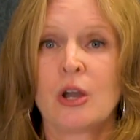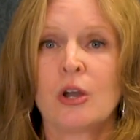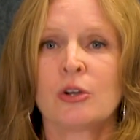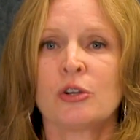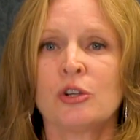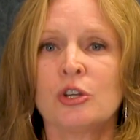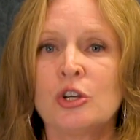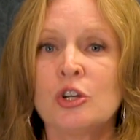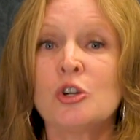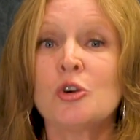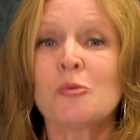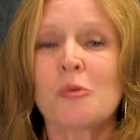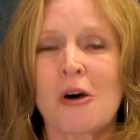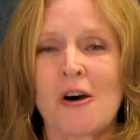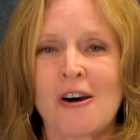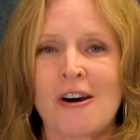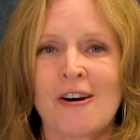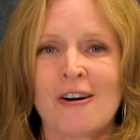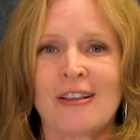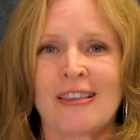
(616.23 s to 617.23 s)
You
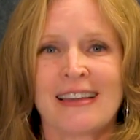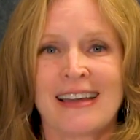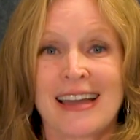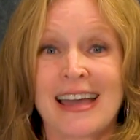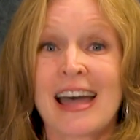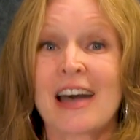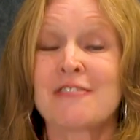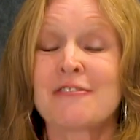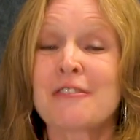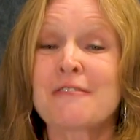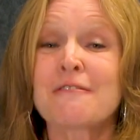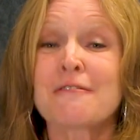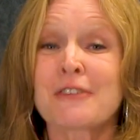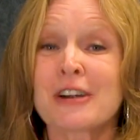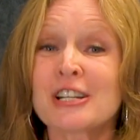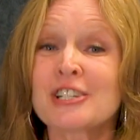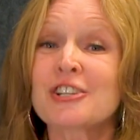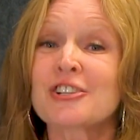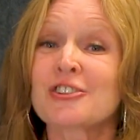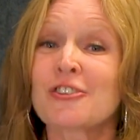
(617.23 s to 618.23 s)
all have a
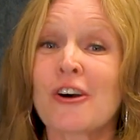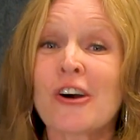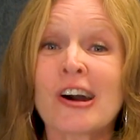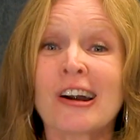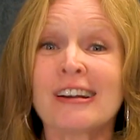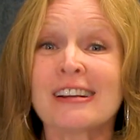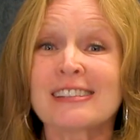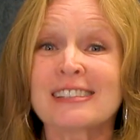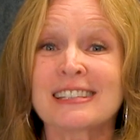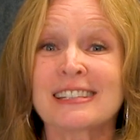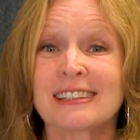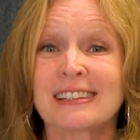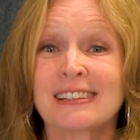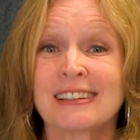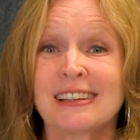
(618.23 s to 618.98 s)
fresh start.